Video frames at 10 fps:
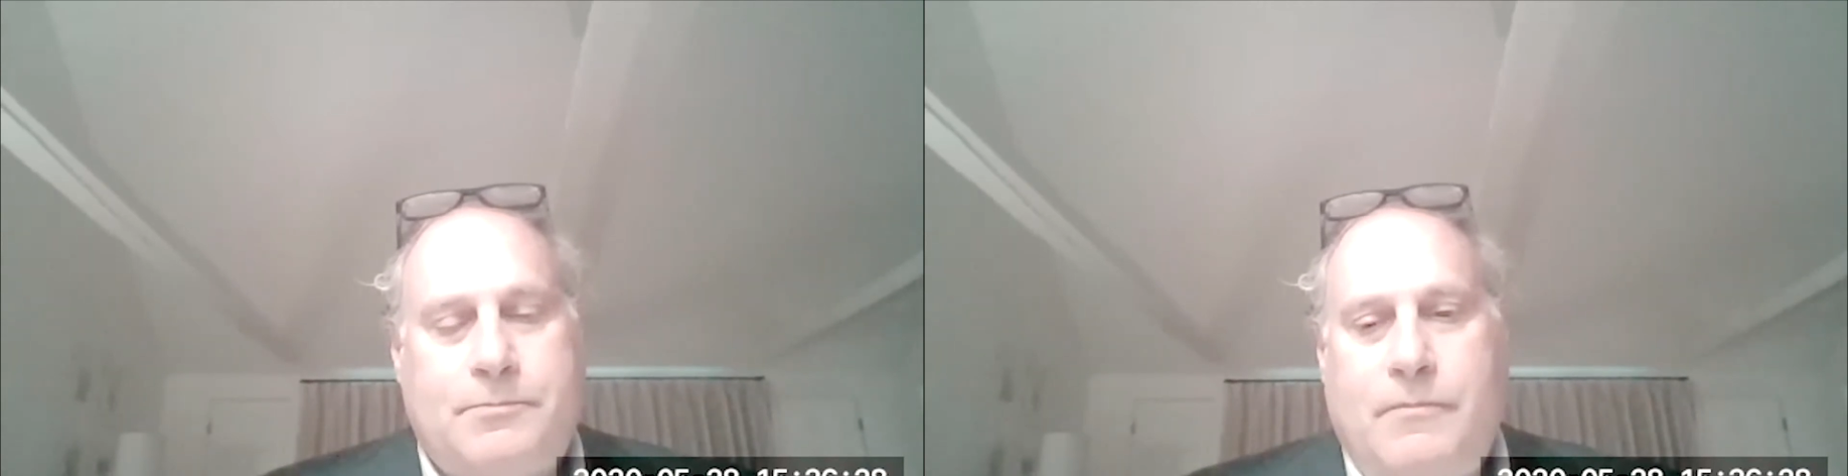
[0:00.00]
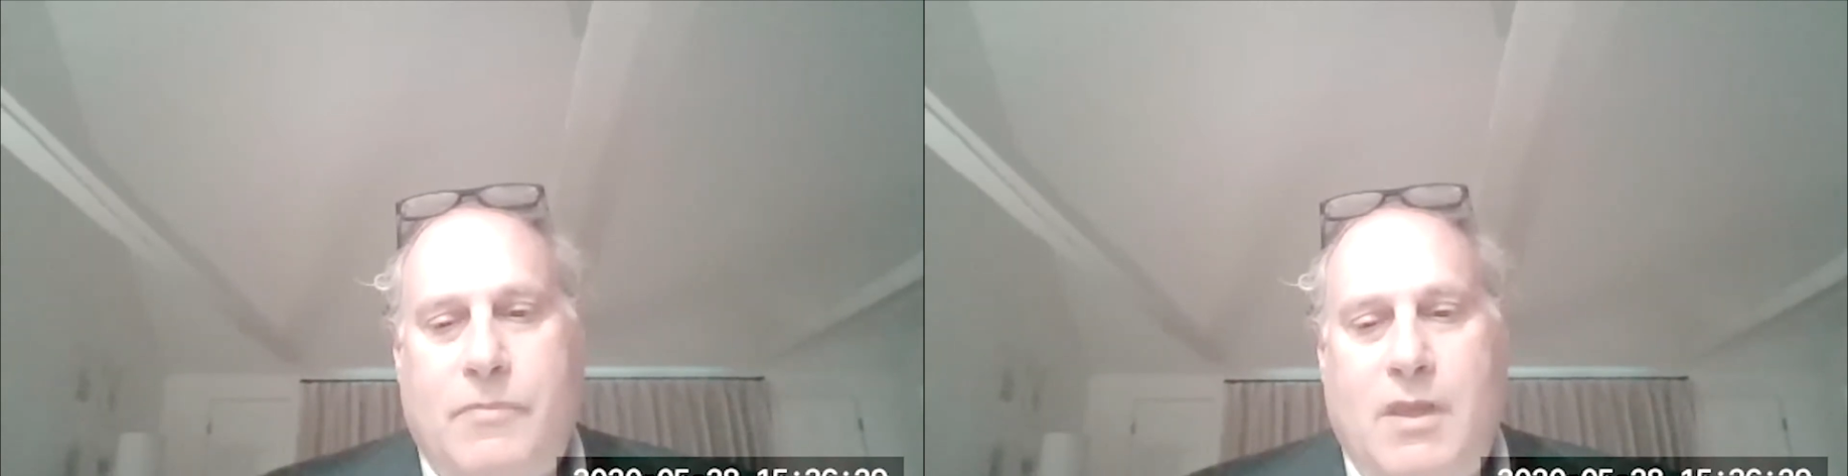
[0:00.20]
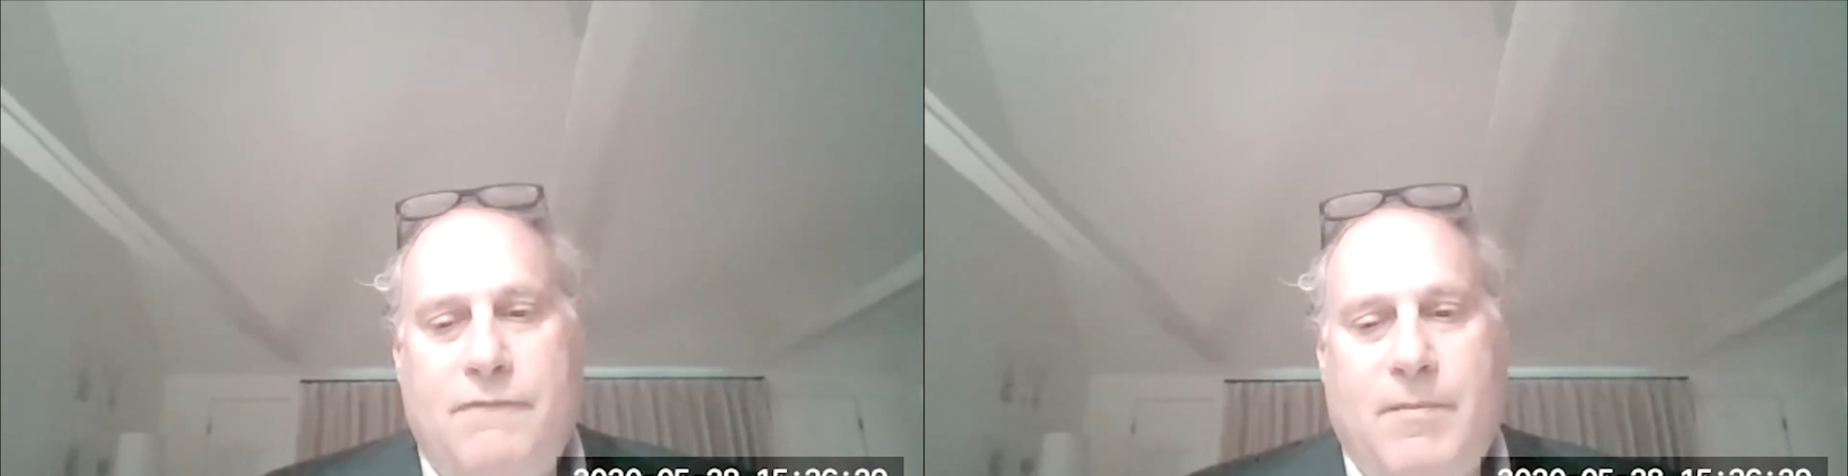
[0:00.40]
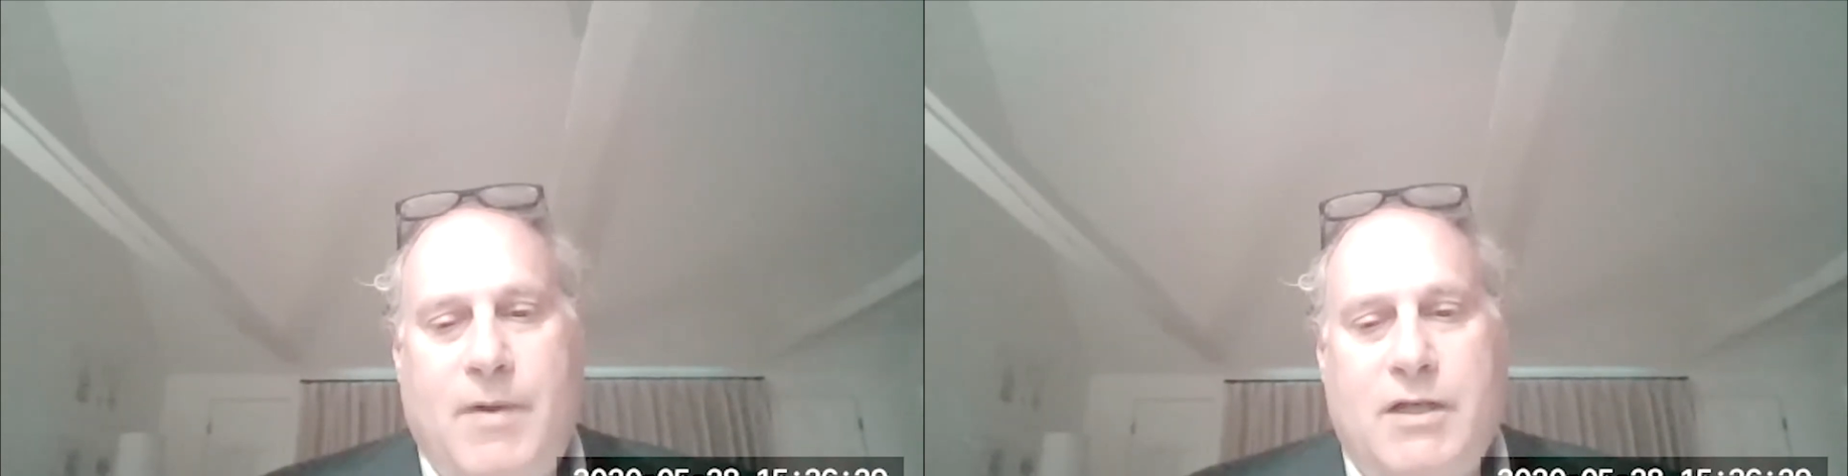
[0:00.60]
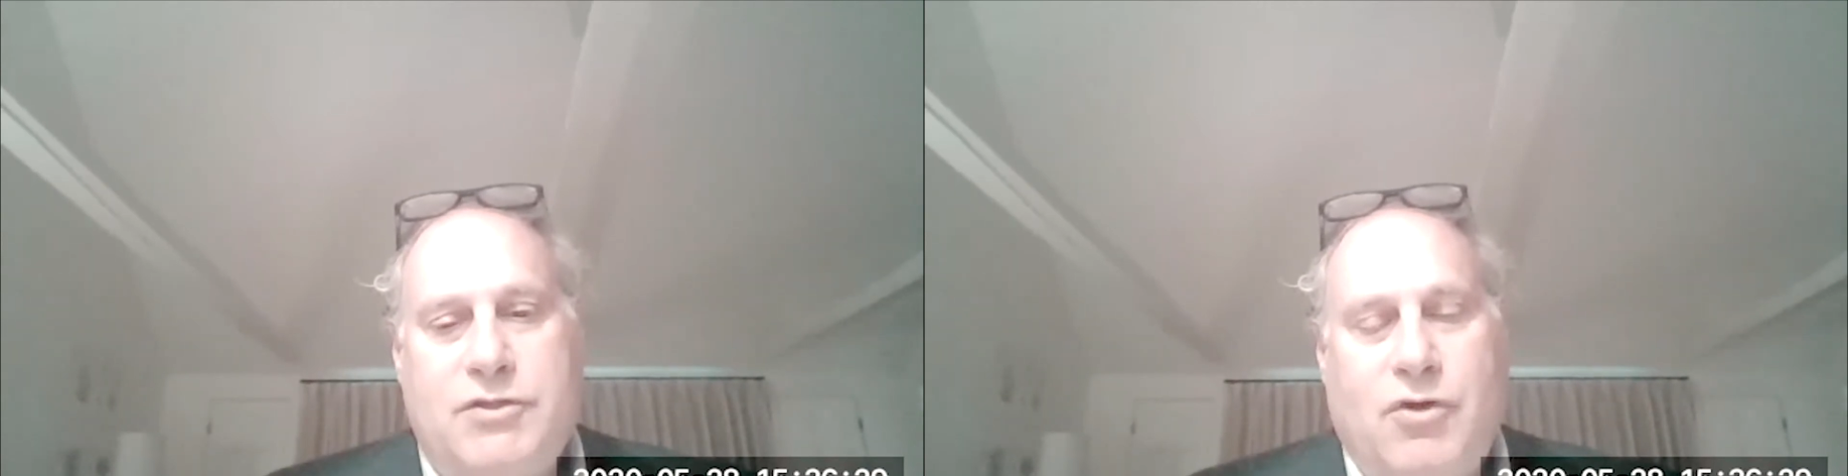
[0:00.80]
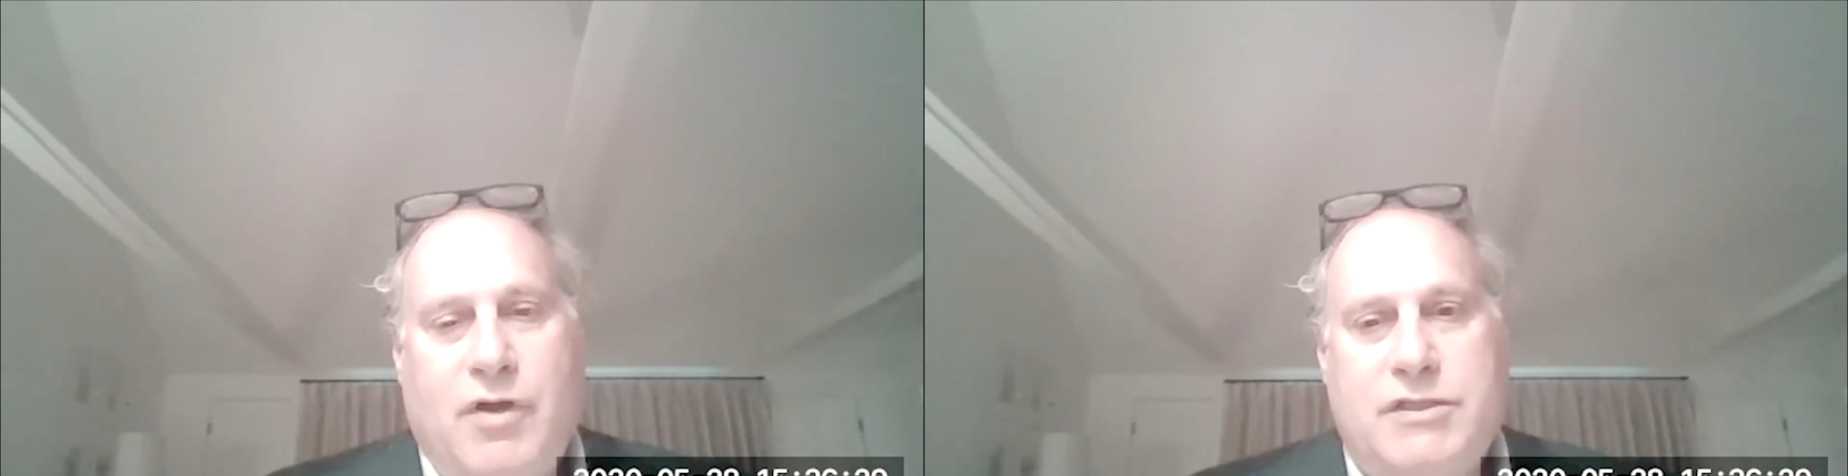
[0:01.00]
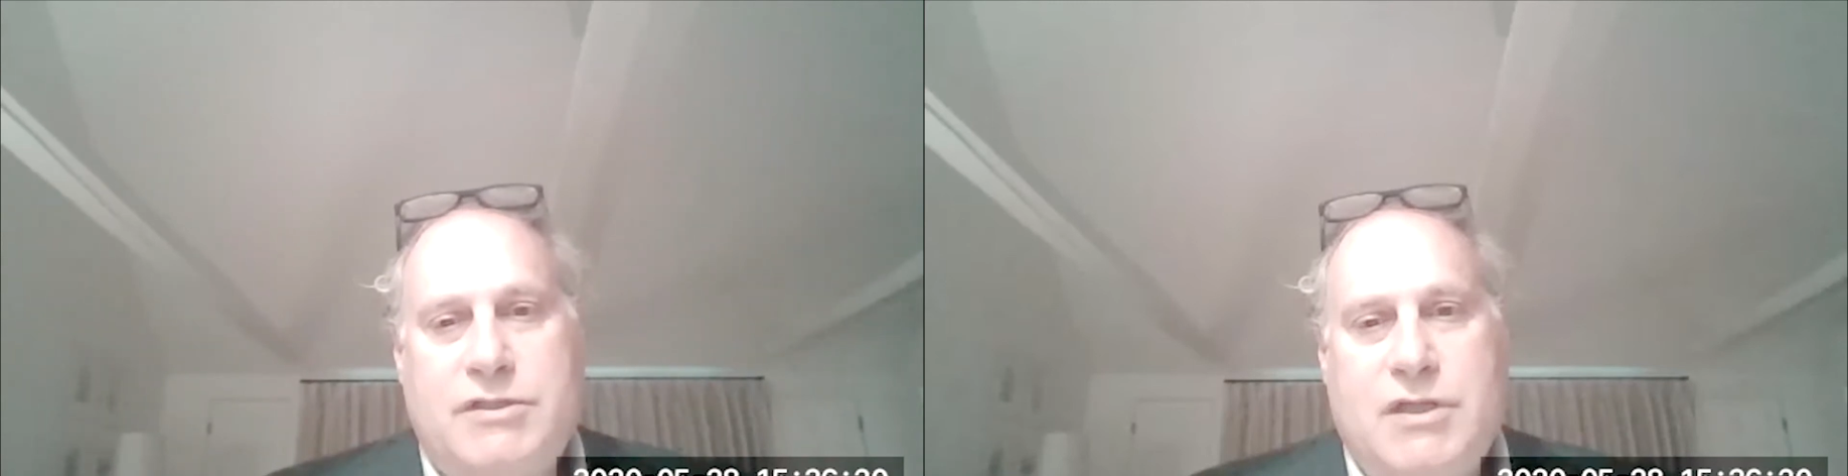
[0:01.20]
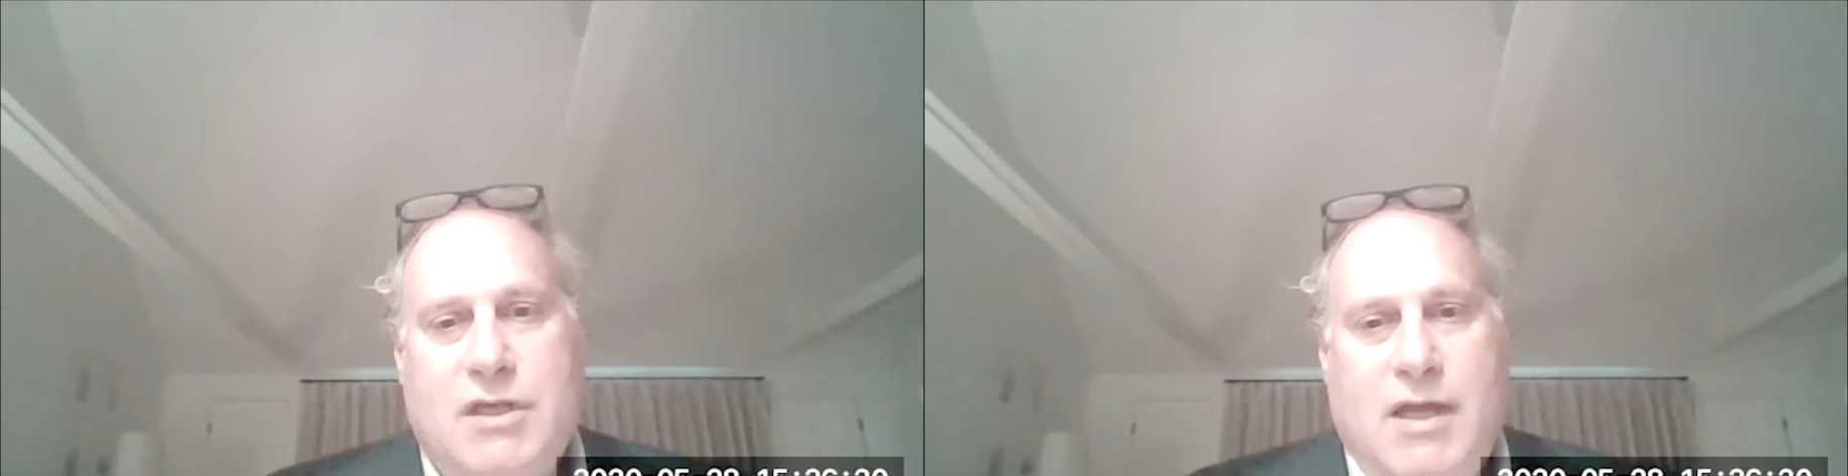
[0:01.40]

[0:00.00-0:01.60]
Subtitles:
from Honduras